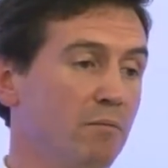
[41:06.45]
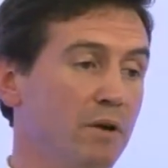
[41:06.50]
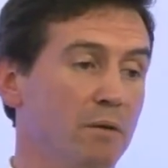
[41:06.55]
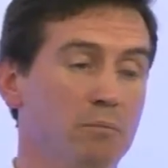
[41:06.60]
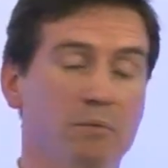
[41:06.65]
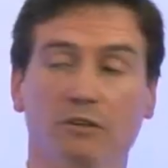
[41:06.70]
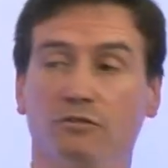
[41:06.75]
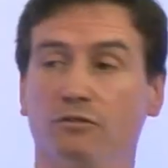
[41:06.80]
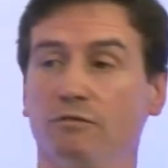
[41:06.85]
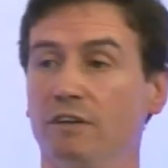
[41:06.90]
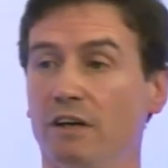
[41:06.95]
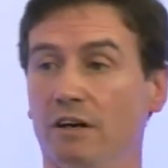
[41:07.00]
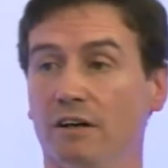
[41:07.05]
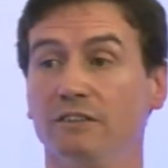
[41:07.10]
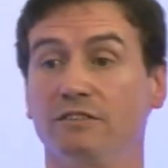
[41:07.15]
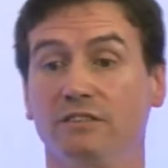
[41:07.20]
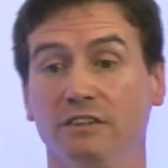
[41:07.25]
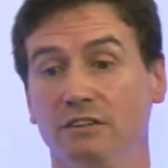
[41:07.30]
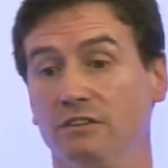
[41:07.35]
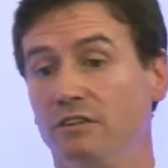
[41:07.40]
mixture of the
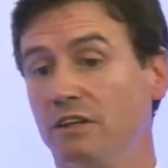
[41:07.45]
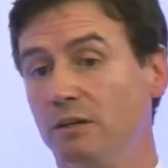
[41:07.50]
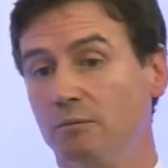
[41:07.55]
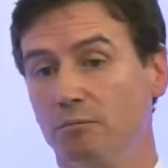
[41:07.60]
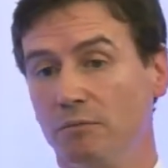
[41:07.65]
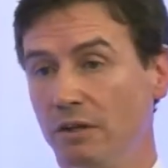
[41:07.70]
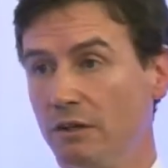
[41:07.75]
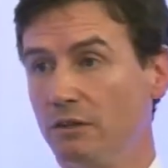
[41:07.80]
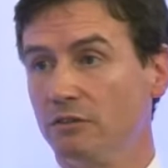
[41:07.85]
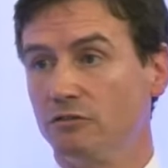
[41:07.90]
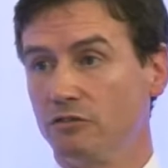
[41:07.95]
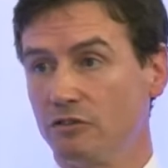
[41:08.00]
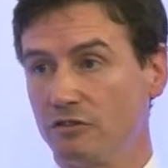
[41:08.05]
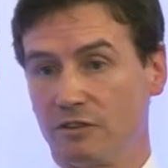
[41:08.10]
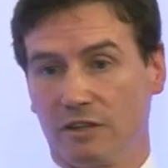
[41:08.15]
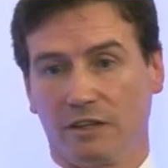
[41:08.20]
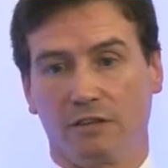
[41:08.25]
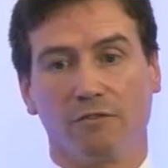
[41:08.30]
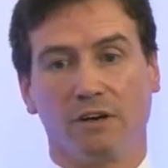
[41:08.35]
IT team just saying,